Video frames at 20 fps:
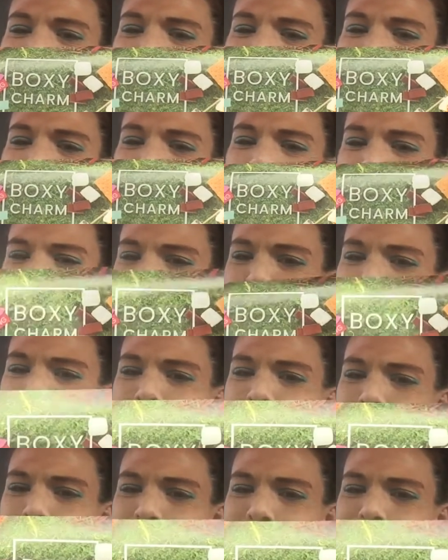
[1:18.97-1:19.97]

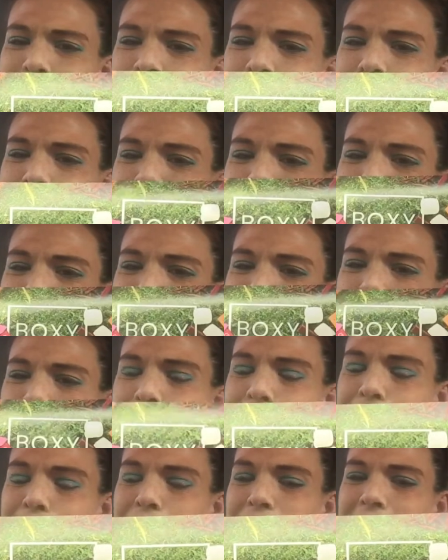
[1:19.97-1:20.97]
September,
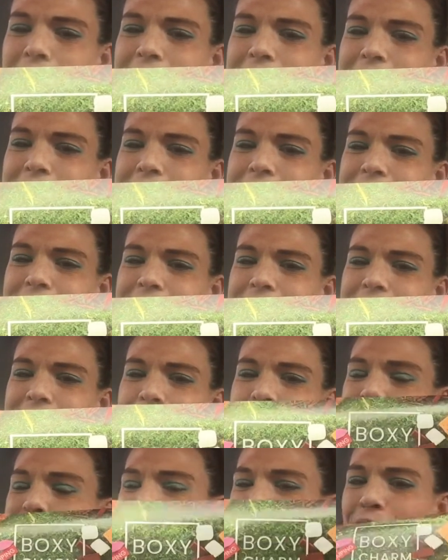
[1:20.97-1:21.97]

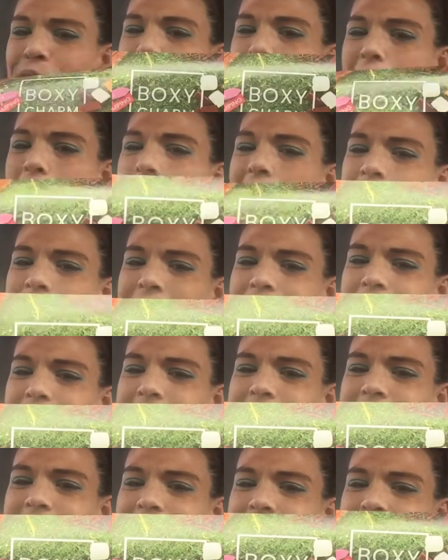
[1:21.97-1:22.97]
from
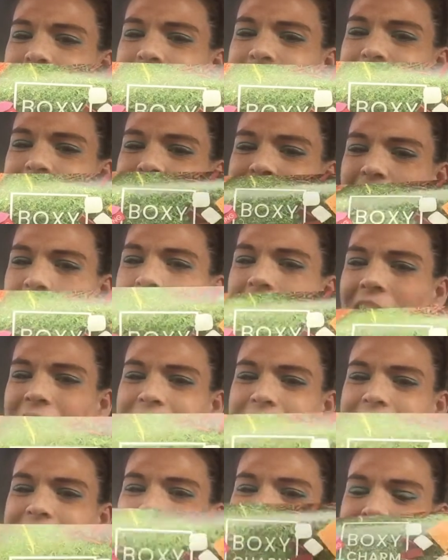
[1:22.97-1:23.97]
August. I
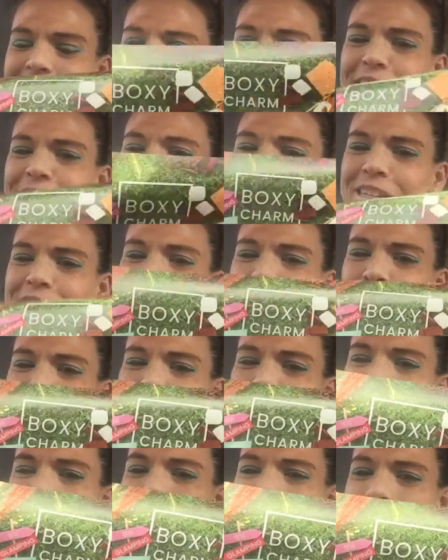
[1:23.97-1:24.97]
think this was
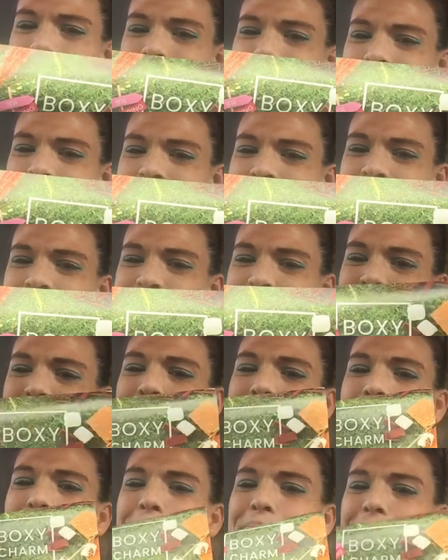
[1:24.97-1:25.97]
from August,
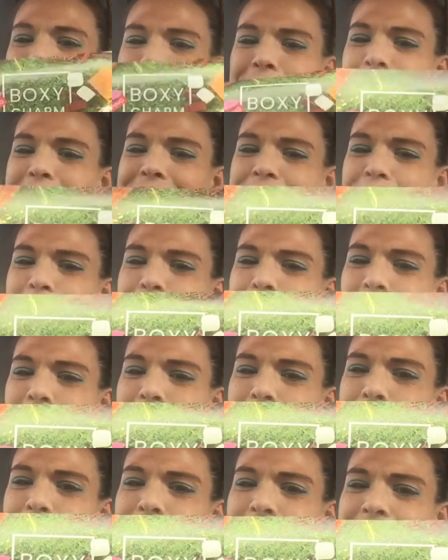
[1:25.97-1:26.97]
maybe
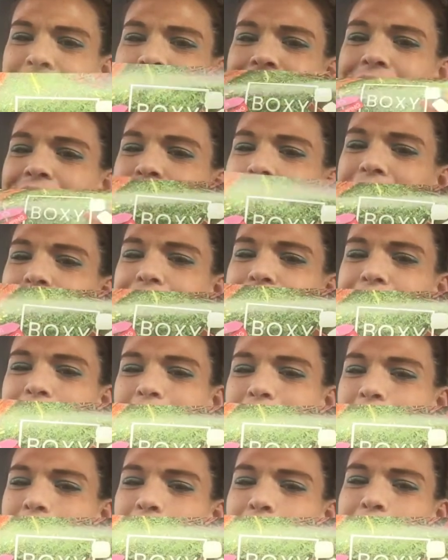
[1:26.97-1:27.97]
September.
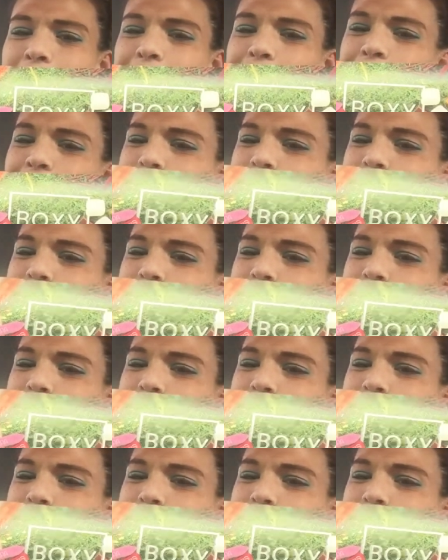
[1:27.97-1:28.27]
So